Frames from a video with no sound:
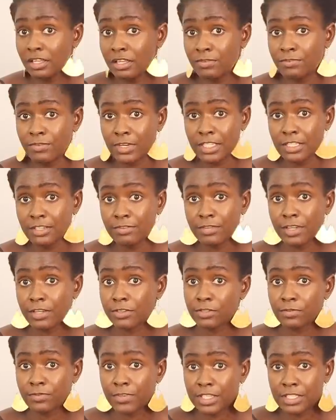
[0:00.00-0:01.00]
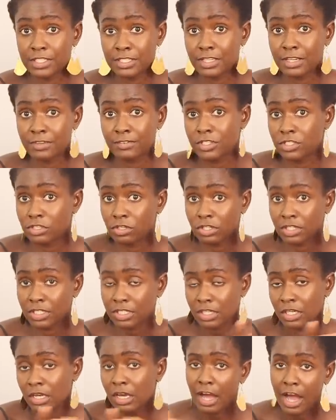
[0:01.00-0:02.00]
the effectiveness of this stuff is not
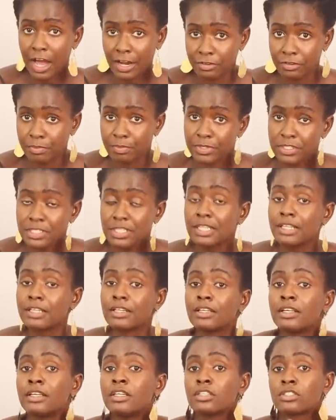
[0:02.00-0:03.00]
100%.